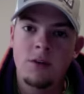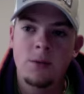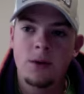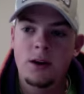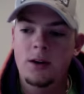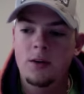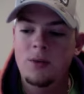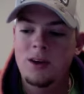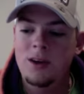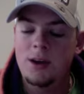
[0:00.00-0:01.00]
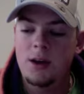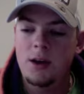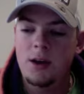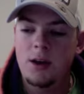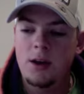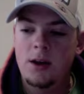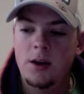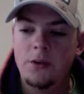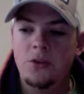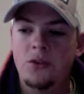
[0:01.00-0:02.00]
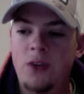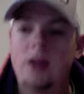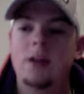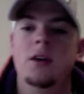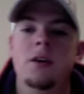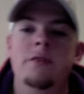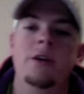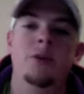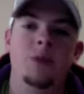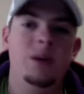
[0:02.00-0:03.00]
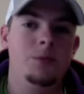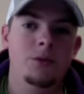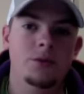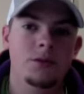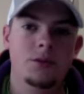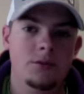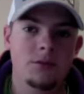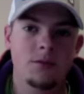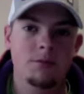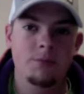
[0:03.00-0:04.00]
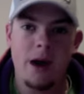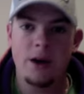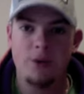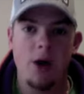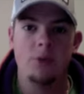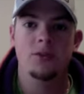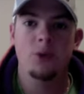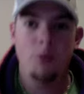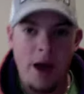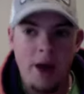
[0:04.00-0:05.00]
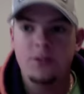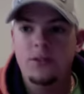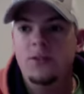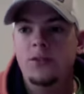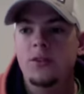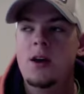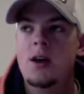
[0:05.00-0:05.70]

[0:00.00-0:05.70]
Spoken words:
and we need to be understanding of other people's backgrounds, their pasts,